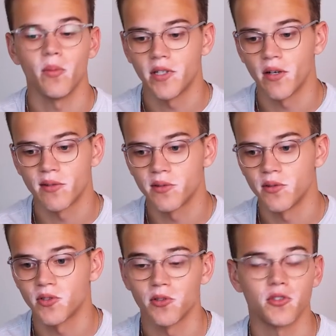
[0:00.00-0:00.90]
We go
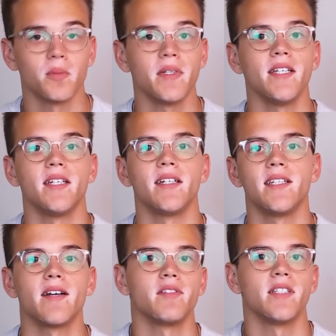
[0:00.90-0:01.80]
through social media
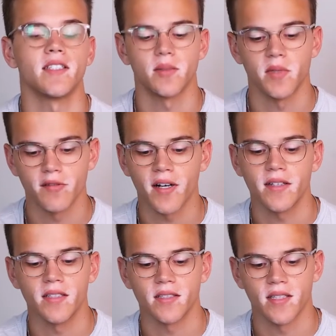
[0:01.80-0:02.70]
and Netflix and we
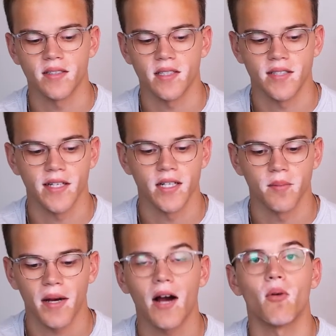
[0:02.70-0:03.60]
find these things that take
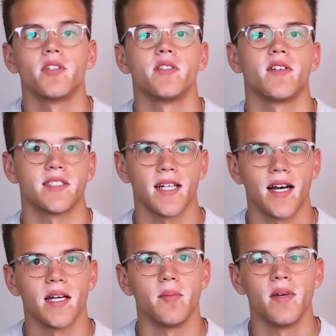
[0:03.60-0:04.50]
up hours of our
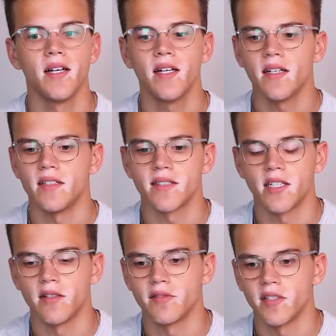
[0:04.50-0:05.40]
time
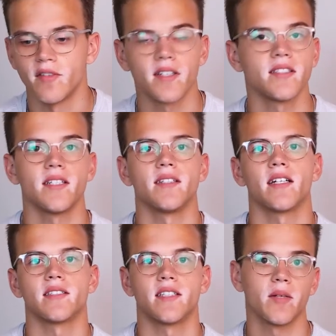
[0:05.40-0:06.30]
instead of investing in
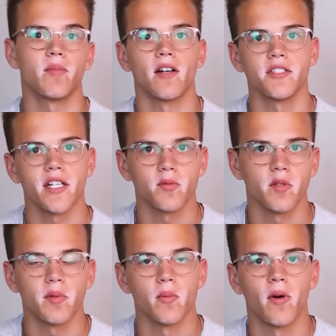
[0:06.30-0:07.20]
that side project
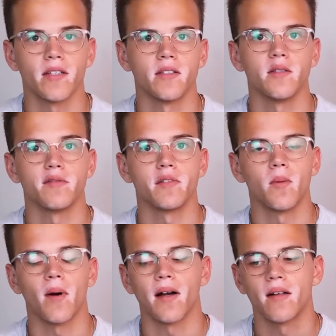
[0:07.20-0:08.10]
we've been wanting to do for a
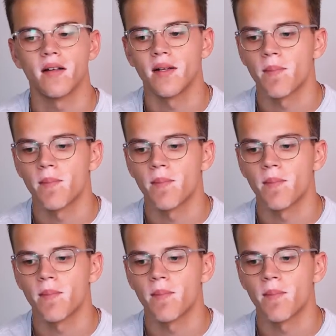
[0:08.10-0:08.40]
while.